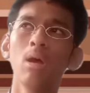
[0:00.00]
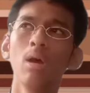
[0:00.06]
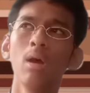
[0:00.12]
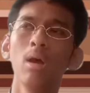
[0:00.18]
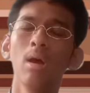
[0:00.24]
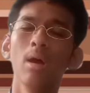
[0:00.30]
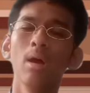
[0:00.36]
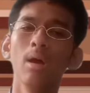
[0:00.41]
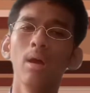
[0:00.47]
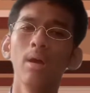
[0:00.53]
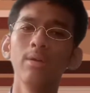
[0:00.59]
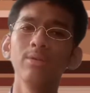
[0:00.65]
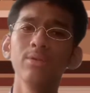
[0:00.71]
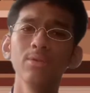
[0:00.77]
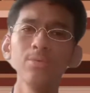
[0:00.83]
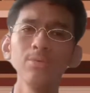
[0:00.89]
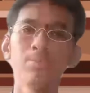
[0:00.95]

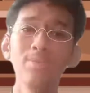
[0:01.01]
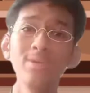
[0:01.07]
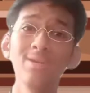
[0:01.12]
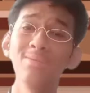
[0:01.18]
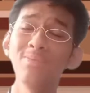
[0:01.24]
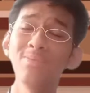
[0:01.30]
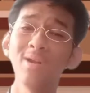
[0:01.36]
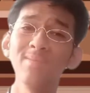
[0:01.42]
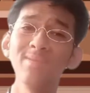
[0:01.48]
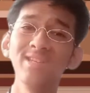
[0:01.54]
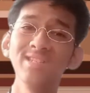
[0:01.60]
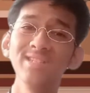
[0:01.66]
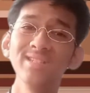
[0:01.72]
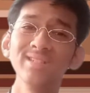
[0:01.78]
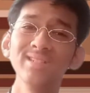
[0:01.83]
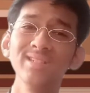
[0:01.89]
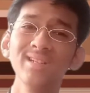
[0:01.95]
Assalamualaikum.
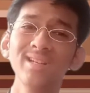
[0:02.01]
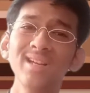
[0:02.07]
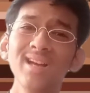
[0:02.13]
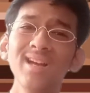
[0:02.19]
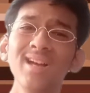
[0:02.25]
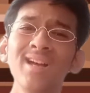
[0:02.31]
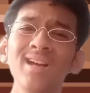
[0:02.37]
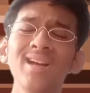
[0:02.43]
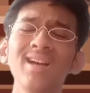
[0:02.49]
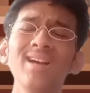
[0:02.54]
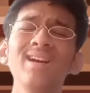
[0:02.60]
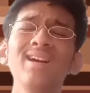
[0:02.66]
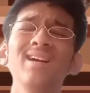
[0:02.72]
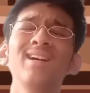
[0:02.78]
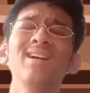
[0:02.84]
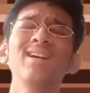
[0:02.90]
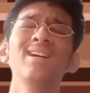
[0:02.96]
Let's make
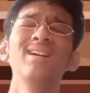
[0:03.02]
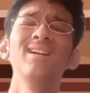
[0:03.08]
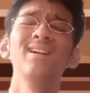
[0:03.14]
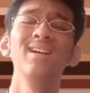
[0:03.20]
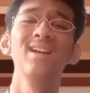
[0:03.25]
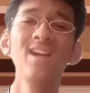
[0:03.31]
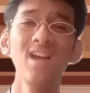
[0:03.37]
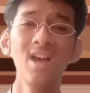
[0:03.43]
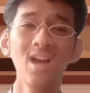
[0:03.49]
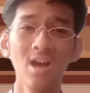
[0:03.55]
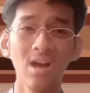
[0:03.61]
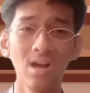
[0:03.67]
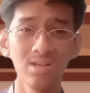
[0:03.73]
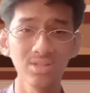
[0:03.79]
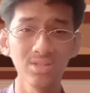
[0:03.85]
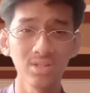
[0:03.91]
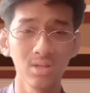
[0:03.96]
Malaysia
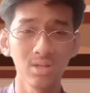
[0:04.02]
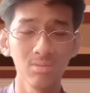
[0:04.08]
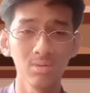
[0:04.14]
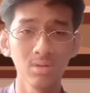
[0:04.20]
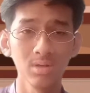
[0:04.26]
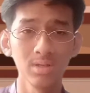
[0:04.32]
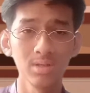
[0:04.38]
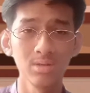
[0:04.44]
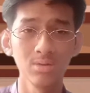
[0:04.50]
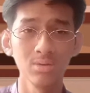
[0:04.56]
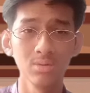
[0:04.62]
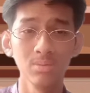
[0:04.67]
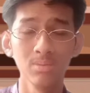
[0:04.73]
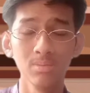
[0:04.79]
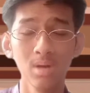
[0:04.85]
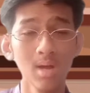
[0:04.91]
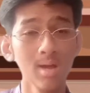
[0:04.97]
great again.
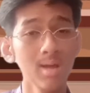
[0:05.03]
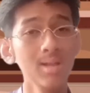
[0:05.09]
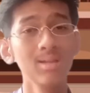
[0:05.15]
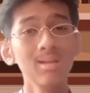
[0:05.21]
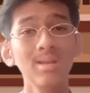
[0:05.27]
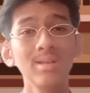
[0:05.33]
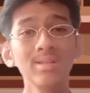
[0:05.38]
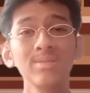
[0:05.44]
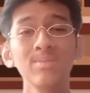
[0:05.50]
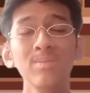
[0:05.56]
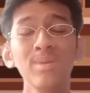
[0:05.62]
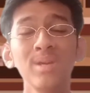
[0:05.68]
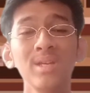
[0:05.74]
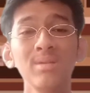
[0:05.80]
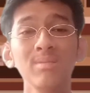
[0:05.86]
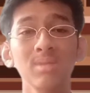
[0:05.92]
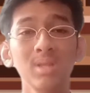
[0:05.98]

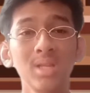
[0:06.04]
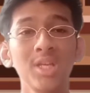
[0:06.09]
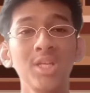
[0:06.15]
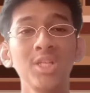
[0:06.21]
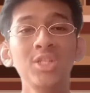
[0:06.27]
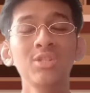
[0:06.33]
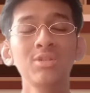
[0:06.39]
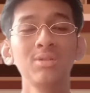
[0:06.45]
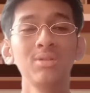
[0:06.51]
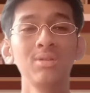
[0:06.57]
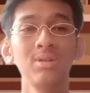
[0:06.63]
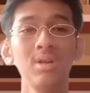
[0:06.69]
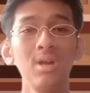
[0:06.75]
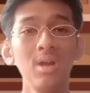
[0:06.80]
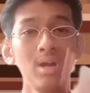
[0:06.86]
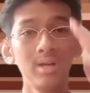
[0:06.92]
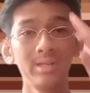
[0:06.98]
I'm Prime Minister of
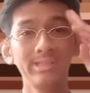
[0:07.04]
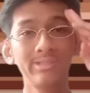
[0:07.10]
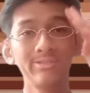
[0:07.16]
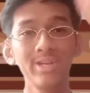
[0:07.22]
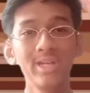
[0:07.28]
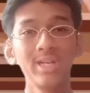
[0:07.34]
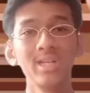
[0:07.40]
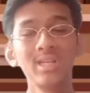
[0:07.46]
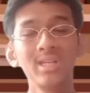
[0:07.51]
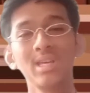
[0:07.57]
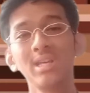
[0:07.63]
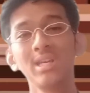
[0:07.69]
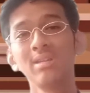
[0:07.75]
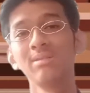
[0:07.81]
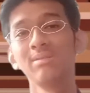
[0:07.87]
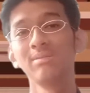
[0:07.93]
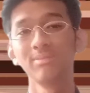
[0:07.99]
Malaysia.
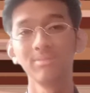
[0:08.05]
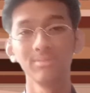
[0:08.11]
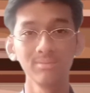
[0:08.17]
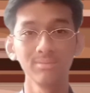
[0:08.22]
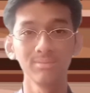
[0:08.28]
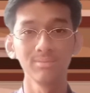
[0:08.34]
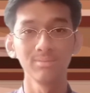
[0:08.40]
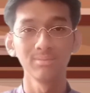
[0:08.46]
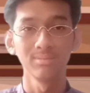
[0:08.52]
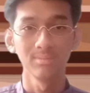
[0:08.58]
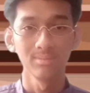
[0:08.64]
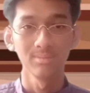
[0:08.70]
See you soon.